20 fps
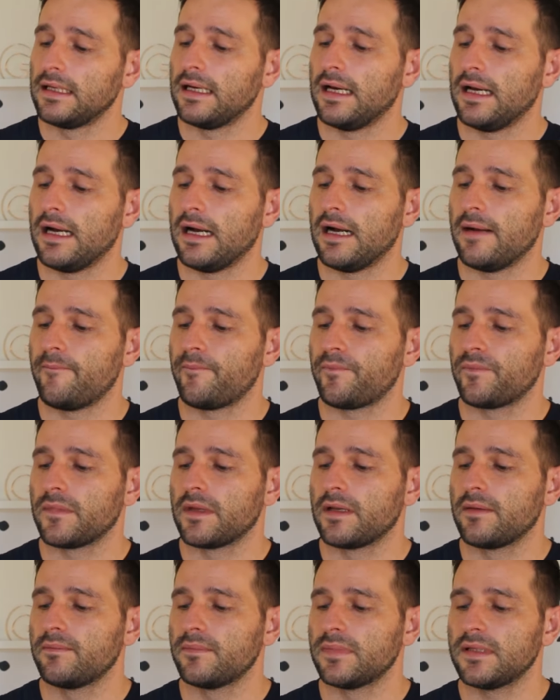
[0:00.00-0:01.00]

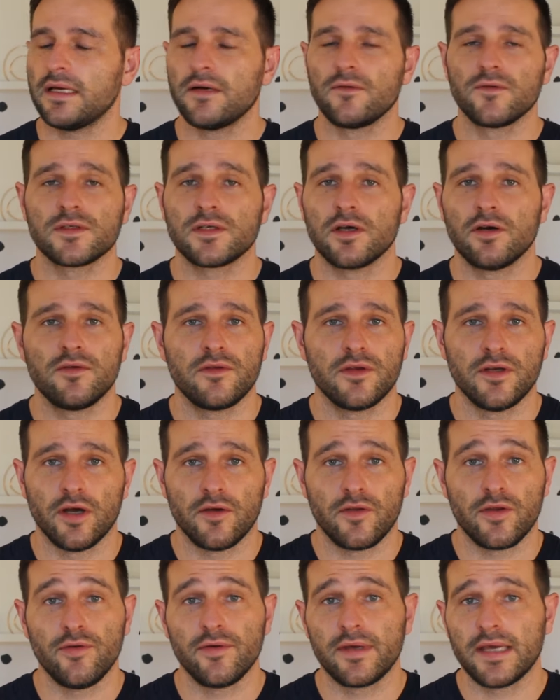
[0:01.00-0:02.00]
But then also,
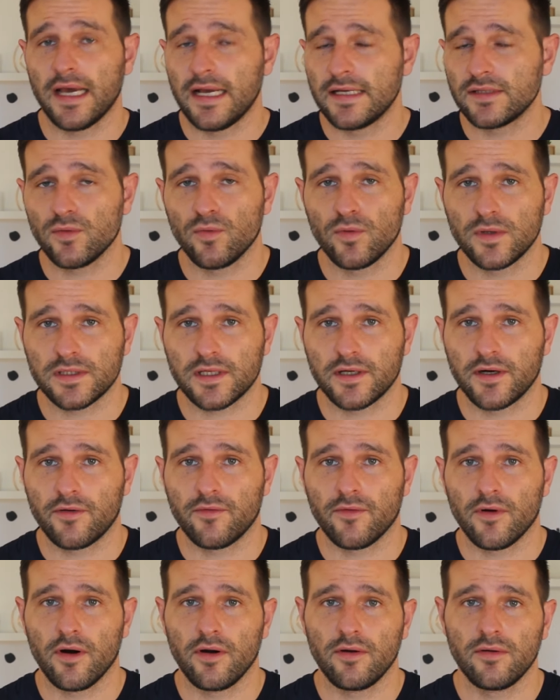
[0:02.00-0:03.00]
the UK is always going to
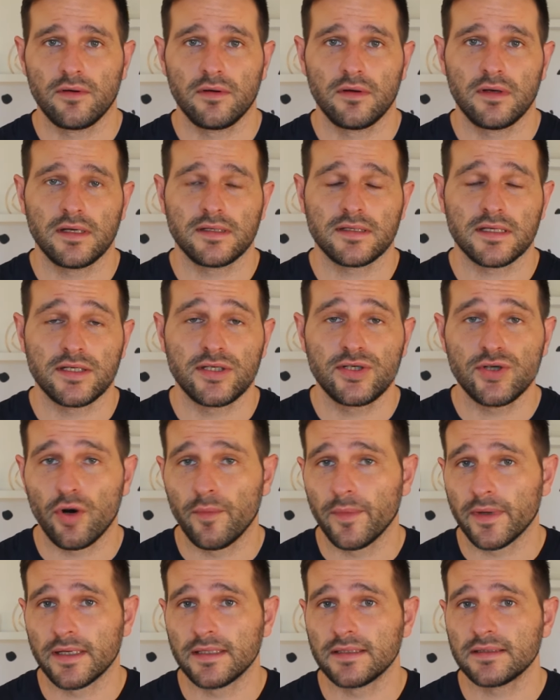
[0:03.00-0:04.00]
grow. It's a
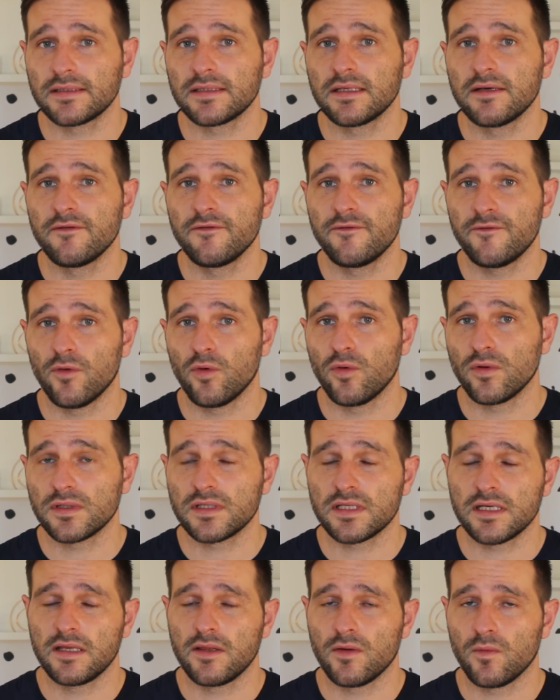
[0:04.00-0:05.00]
dominant
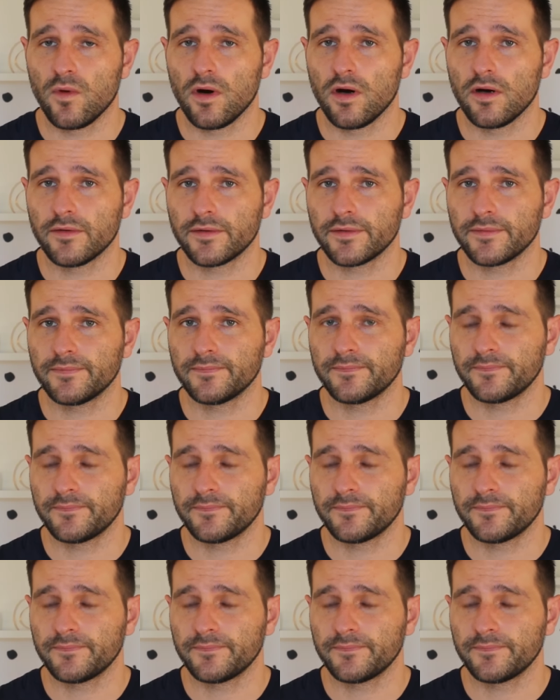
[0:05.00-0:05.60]
force in the world.